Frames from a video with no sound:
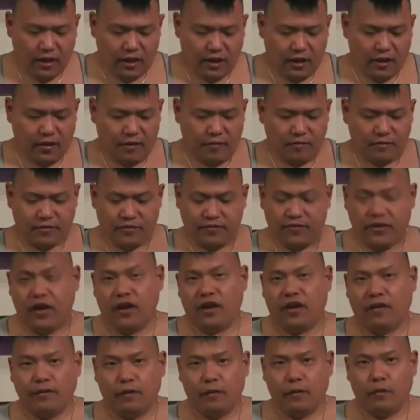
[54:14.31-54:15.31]
It's
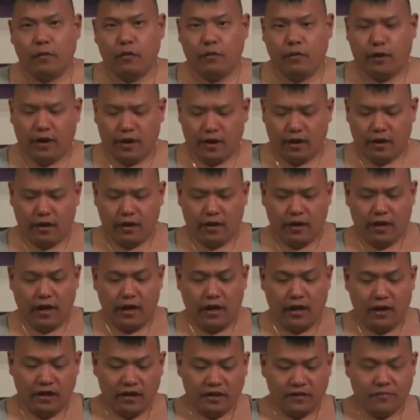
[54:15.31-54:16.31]
very comfortable to wear.
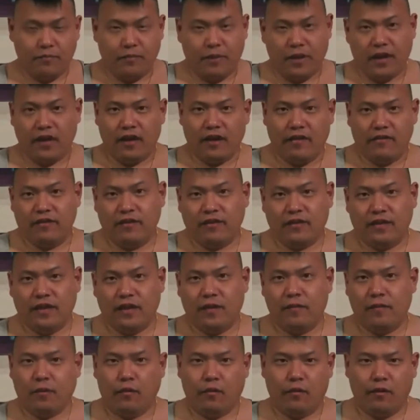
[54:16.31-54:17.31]
It looks big and
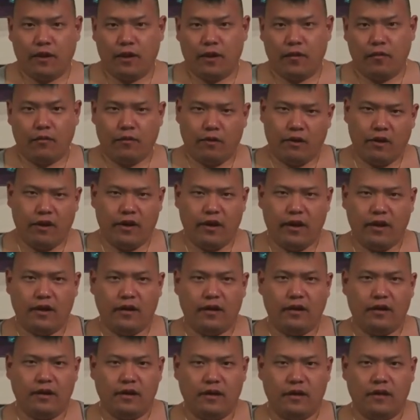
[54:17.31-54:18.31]
everything, but when I wear
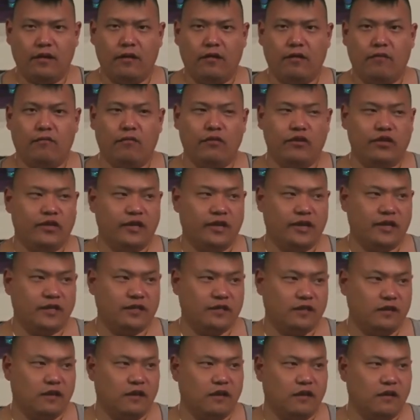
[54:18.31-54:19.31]
it, you know, when you
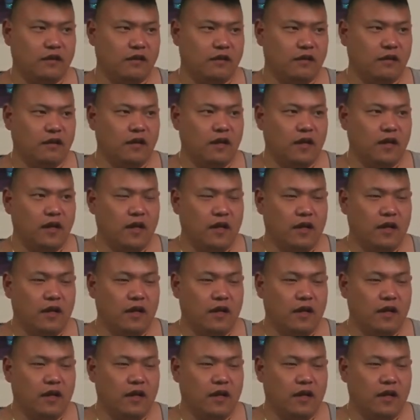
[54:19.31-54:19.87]
guys saw